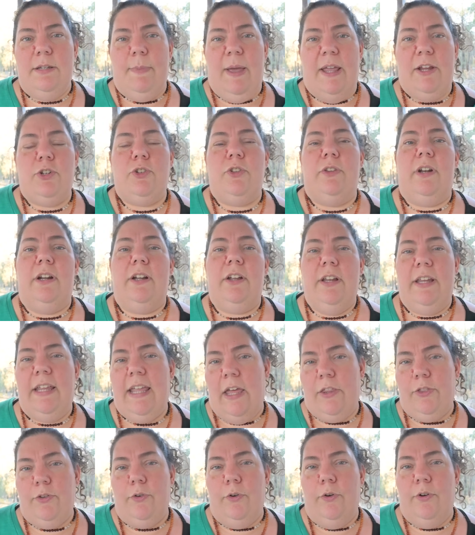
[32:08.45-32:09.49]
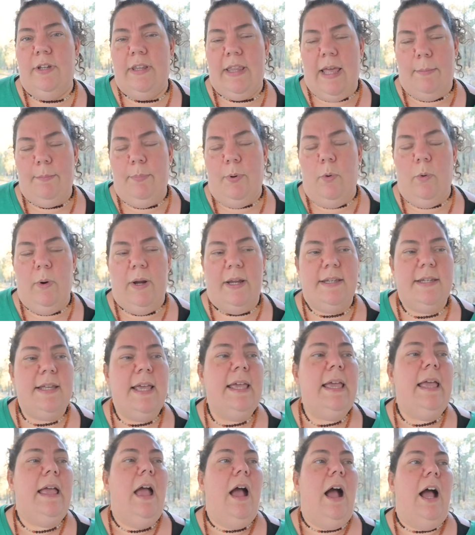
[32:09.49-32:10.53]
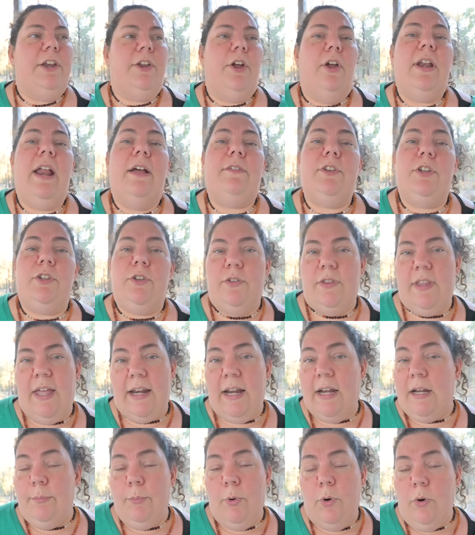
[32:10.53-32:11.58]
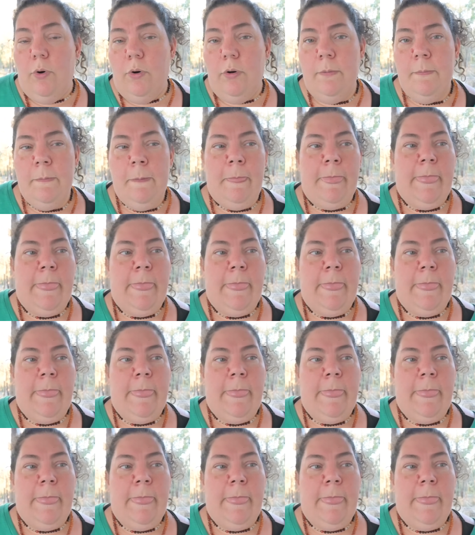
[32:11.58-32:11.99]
to make sure that I could get through to that point. I don't have to do that anymore.